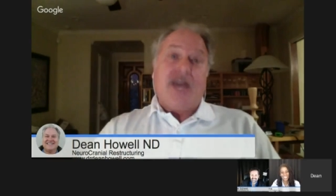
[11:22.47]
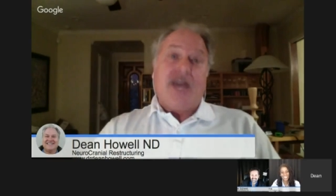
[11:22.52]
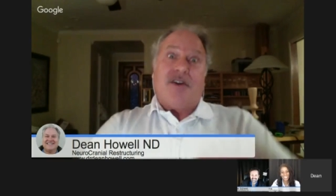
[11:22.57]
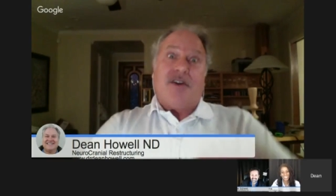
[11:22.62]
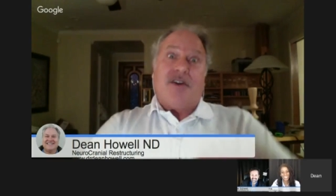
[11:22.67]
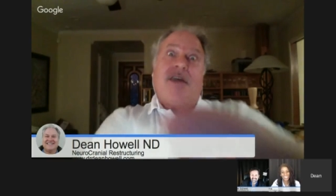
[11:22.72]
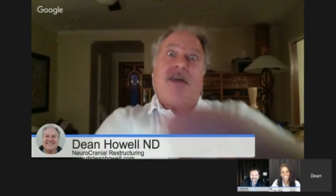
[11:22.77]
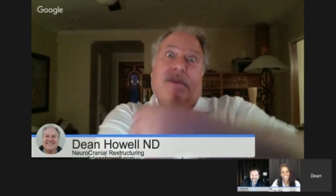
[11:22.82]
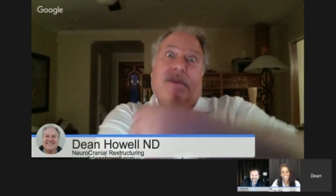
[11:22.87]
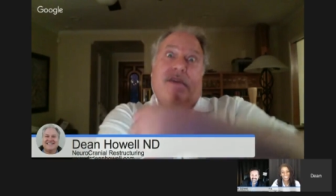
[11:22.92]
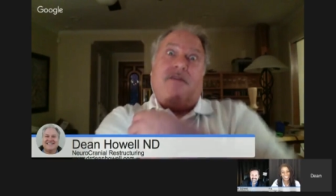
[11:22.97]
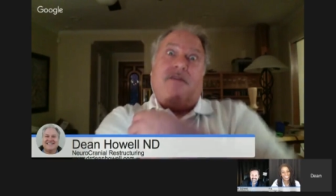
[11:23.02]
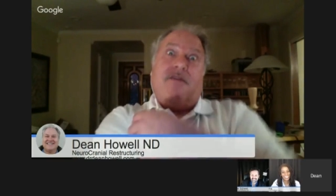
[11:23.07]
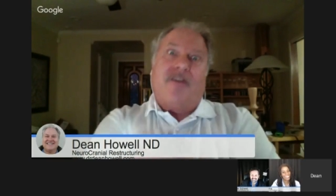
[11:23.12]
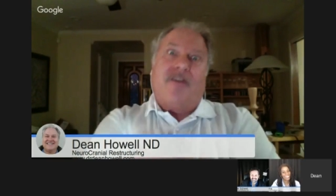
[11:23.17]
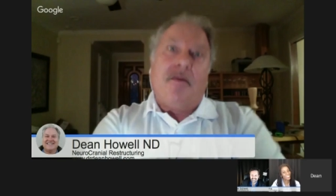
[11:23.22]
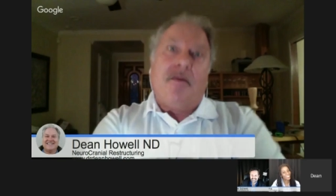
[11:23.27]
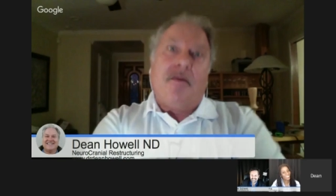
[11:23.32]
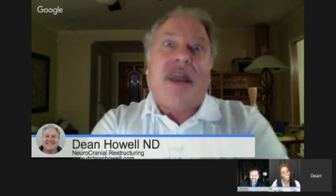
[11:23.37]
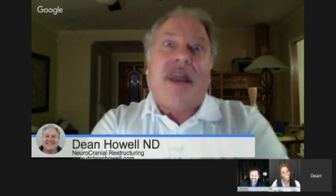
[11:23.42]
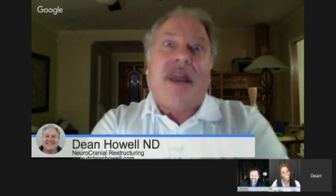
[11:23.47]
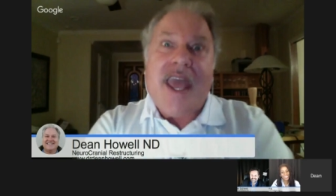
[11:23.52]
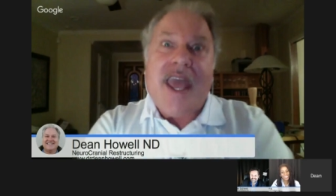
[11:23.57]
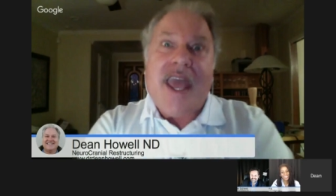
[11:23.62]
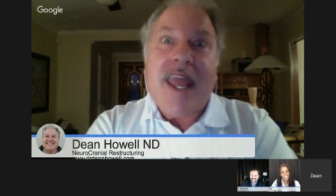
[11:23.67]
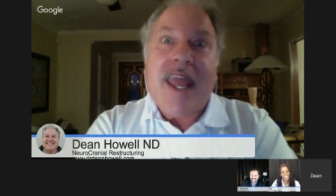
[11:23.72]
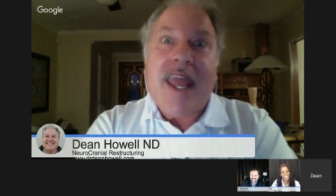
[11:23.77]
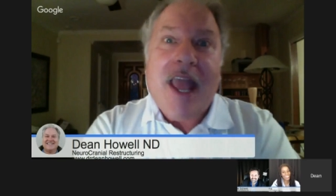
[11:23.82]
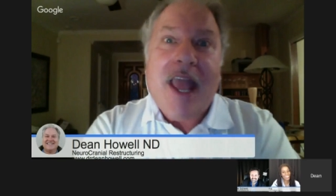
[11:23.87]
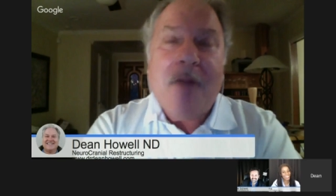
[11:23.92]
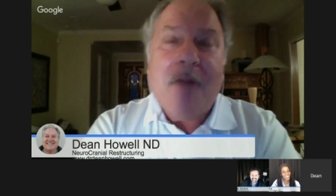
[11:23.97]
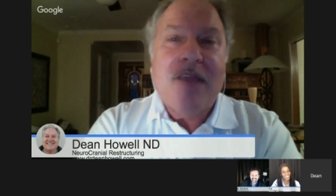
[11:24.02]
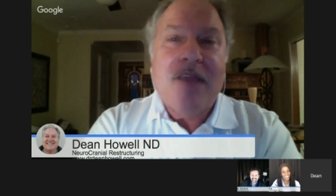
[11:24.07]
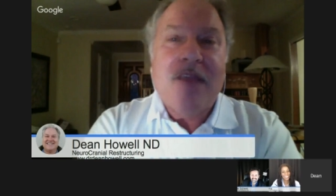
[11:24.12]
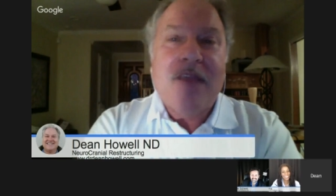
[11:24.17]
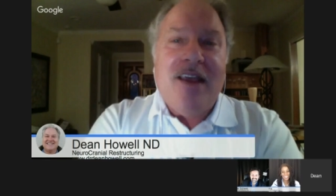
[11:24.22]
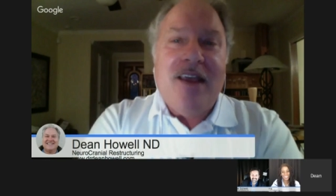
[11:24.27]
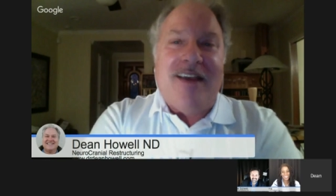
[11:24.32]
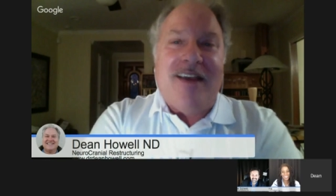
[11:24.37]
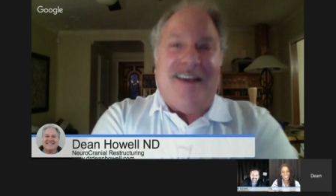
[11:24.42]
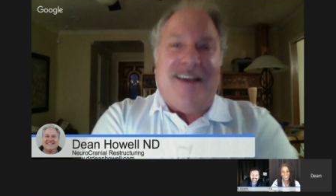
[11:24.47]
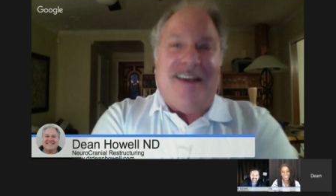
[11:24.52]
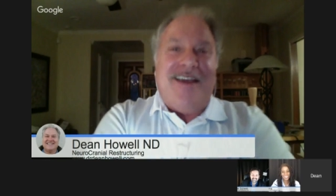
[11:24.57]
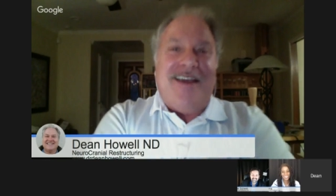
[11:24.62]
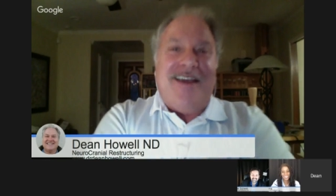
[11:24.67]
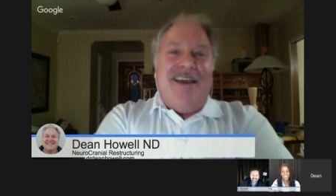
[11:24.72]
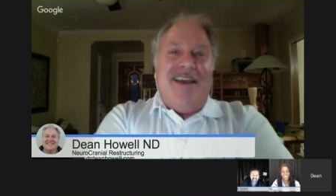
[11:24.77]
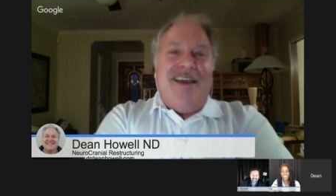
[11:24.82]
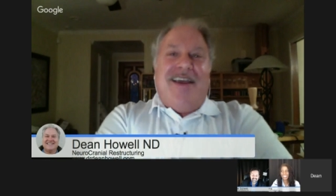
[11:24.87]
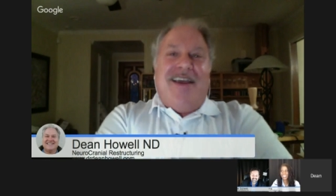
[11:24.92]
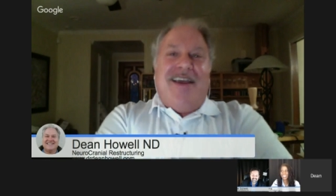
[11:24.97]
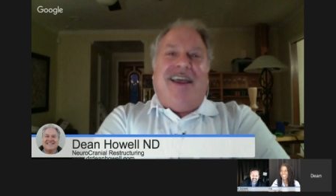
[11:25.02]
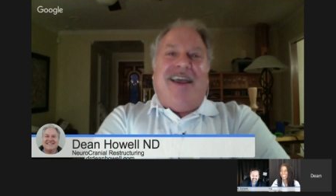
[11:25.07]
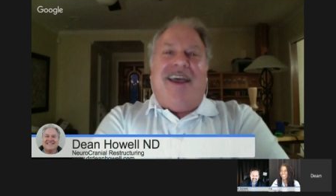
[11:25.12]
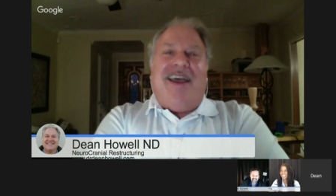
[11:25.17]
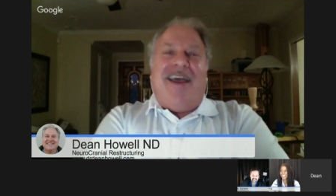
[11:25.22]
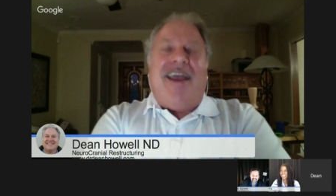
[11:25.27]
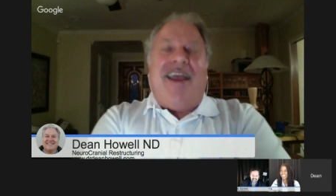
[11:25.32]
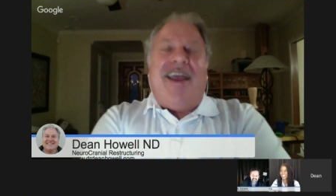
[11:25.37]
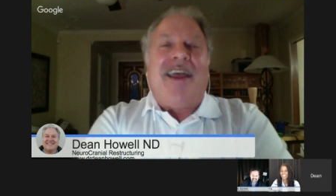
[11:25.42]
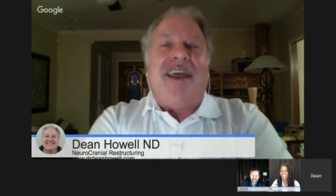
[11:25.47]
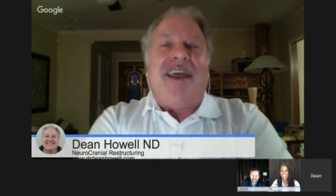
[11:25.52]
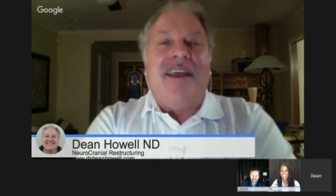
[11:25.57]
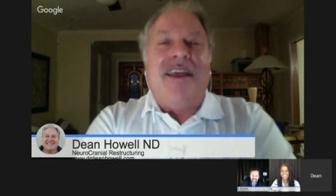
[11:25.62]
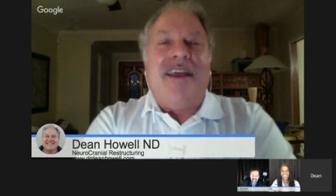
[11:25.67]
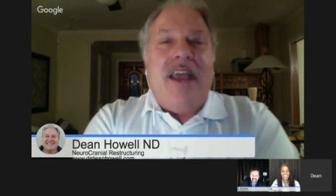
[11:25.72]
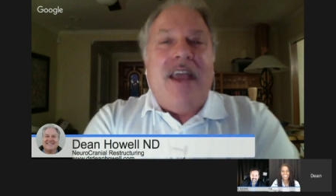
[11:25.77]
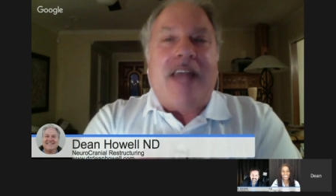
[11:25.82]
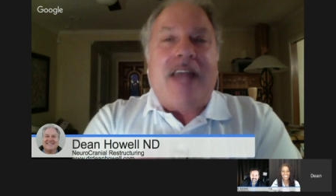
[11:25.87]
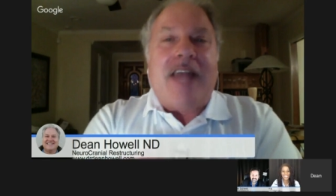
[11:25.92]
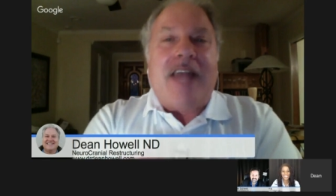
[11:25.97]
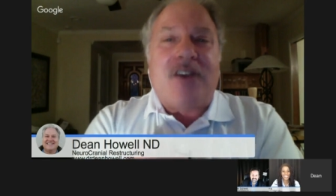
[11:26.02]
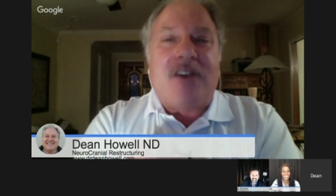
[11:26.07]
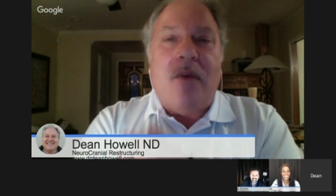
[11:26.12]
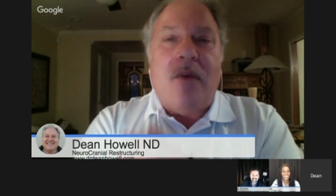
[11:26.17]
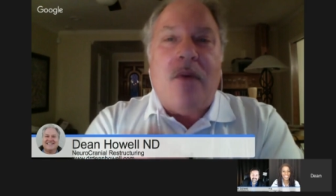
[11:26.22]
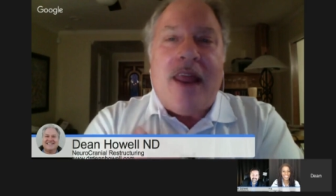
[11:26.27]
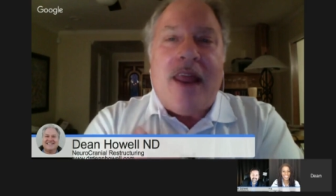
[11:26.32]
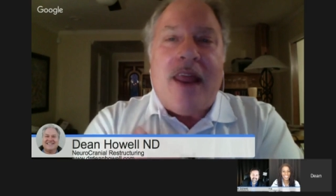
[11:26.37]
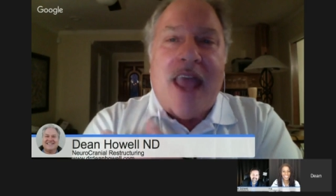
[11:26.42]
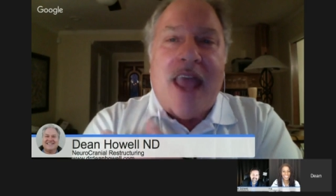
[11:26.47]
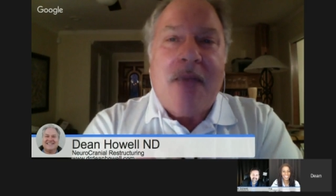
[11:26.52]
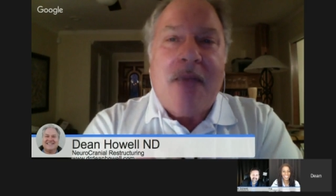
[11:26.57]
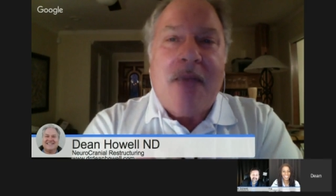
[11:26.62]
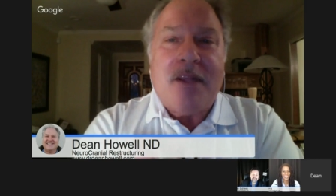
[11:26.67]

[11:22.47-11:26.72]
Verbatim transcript: or something of everybody, anyhow. and, and and so what happens?